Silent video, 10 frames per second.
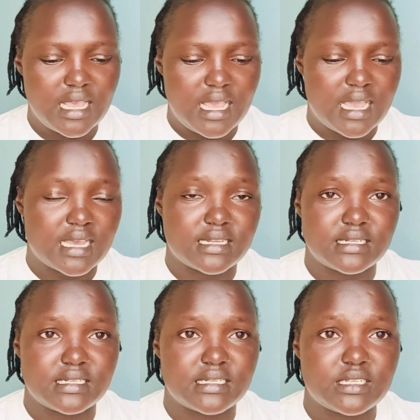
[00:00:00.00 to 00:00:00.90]

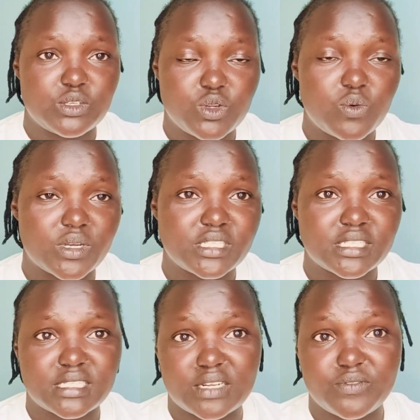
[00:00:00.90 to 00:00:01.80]
And, what
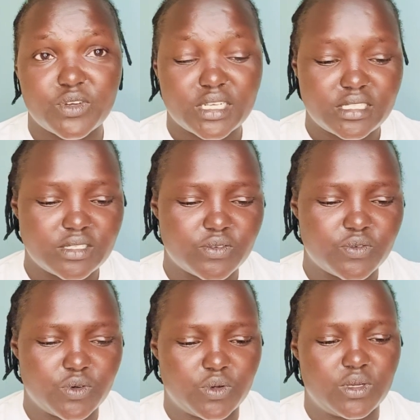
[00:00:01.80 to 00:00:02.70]
he's advocating
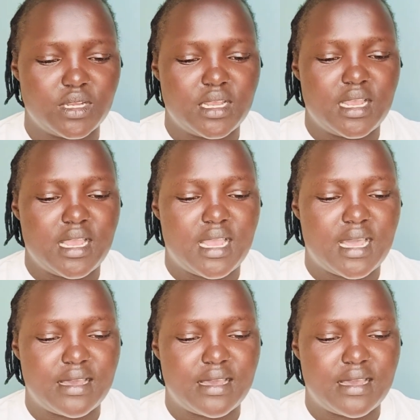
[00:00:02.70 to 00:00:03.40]
for, a